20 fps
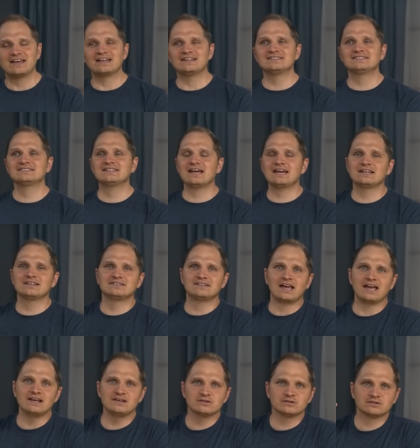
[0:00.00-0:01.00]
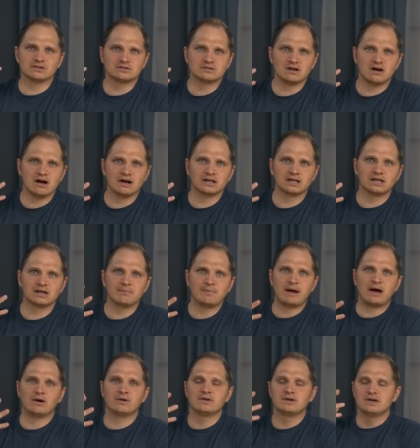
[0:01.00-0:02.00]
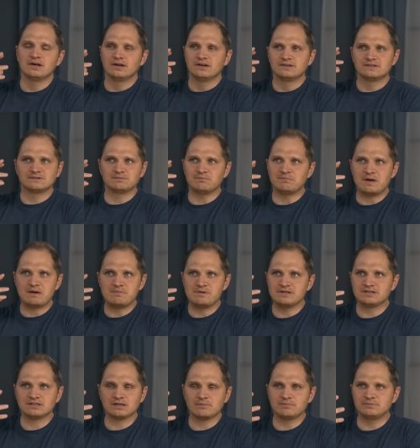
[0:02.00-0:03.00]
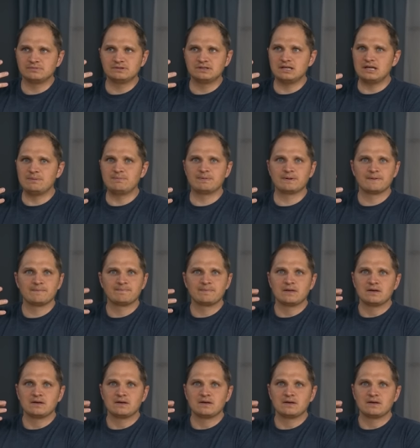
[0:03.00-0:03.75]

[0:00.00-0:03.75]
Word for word: Instead, its angels are talking about maybe some deep,